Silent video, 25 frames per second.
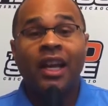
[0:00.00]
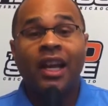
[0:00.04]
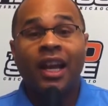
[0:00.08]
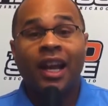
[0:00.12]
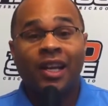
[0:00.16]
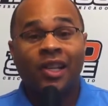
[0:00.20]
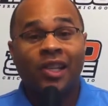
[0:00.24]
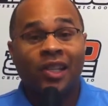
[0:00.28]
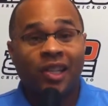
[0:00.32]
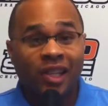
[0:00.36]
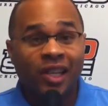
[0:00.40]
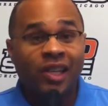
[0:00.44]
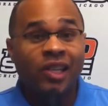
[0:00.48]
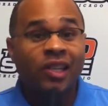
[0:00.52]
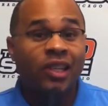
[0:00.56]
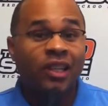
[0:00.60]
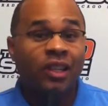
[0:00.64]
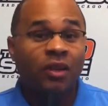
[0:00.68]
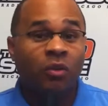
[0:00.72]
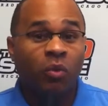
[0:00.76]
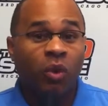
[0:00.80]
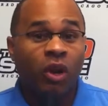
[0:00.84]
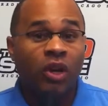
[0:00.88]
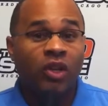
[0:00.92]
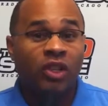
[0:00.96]
a season
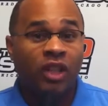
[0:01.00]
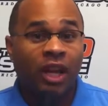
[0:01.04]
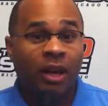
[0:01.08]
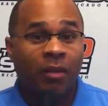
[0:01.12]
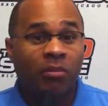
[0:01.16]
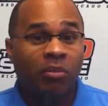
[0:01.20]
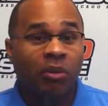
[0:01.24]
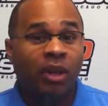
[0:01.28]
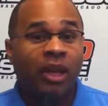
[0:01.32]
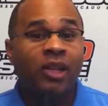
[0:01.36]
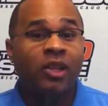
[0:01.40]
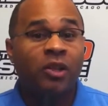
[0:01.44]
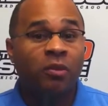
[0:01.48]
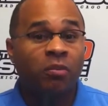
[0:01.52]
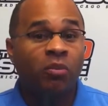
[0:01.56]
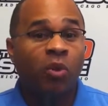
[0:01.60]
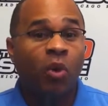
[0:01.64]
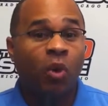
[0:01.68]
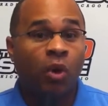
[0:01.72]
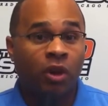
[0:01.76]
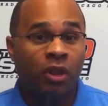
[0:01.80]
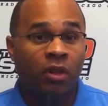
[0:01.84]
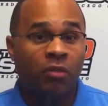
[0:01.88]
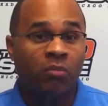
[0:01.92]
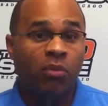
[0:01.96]
in which they blitz
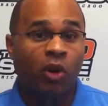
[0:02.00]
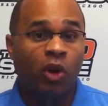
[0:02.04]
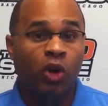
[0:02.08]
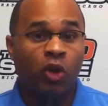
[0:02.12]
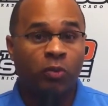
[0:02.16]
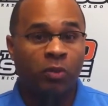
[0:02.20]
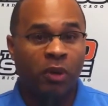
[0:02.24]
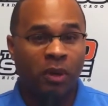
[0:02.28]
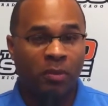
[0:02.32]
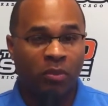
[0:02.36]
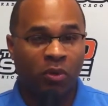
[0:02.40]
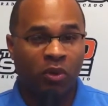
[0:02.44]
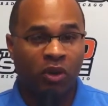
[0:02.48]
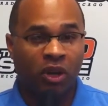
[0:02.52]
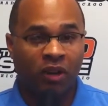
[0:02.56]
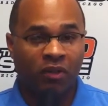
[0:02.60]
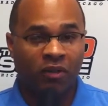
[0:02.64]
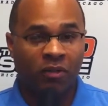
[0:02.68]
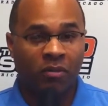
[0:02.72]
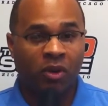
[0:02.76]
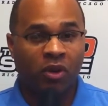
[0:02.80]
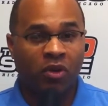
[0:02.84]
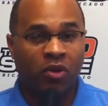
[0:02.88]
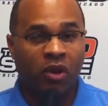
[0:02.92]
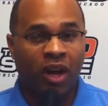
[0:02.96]
more than most people give
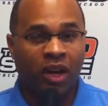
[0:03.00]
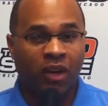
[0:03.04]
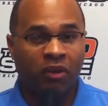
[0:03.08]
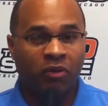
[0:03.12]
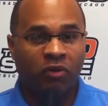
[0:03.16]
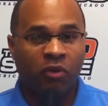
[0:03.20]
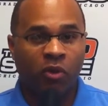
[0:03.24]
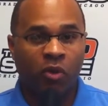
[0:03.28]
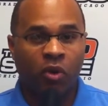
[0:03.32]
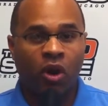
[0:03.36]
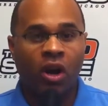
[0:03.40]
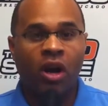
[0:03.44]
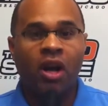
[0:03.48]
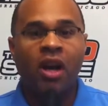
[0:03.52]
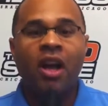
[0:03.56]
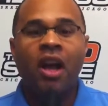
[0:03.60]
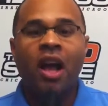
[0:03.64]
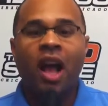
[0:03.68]
them credit for.